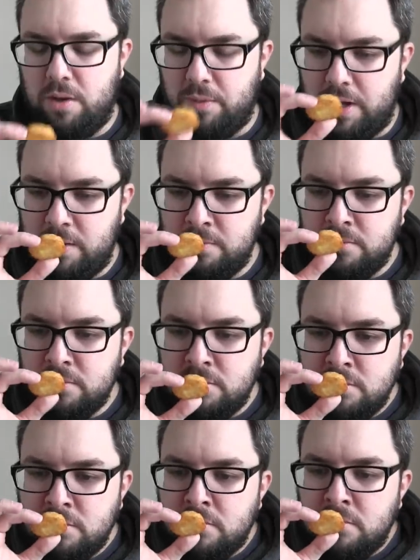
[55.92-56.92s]
Anyway,
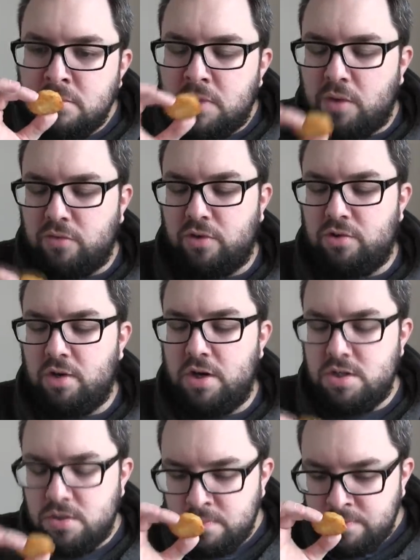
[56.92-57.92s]
that was very
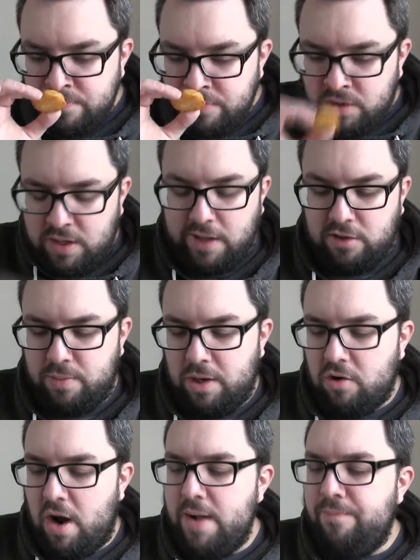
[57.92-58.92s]
strange yeah, they smell
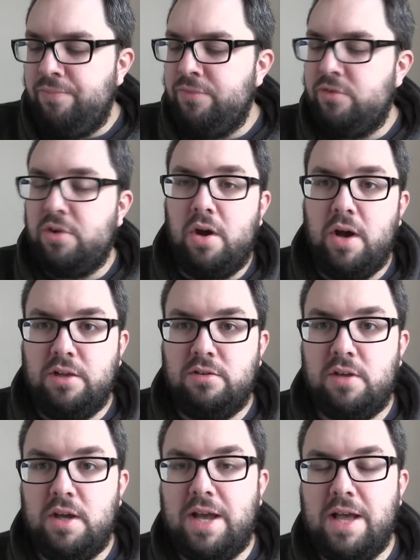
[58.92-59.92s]
alright. So as I
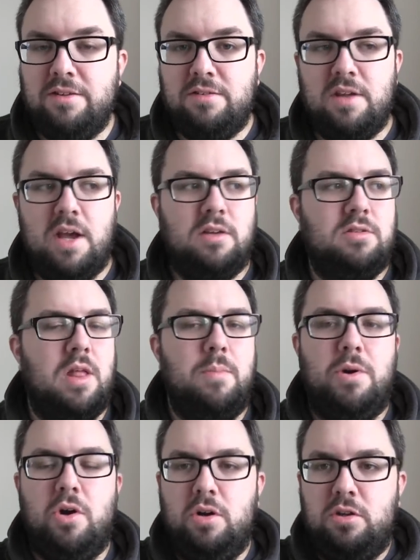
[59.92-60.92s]
say, you get six. They
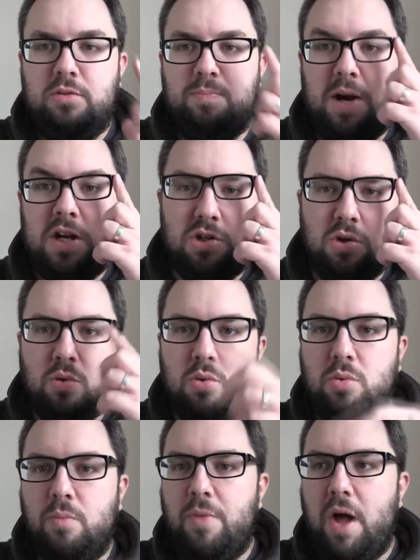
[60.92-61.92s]
put it on a
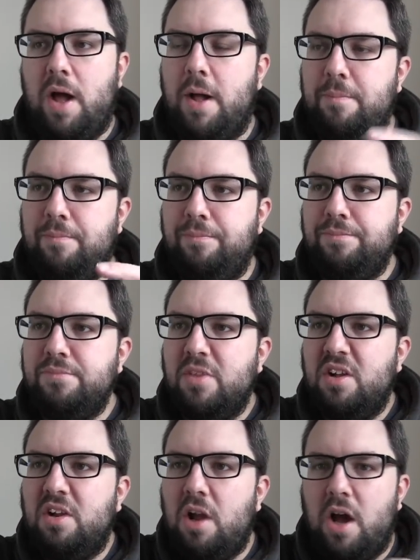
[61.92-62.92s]
special, um,
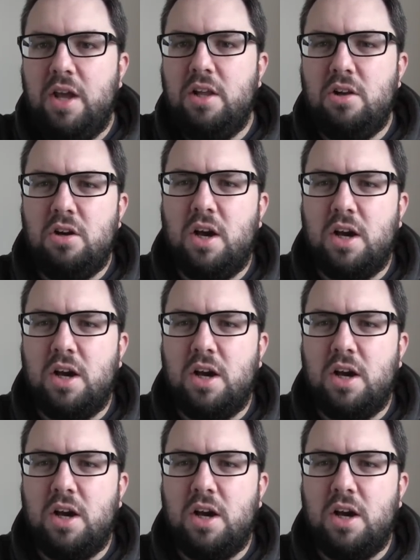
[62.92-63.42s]
like it looked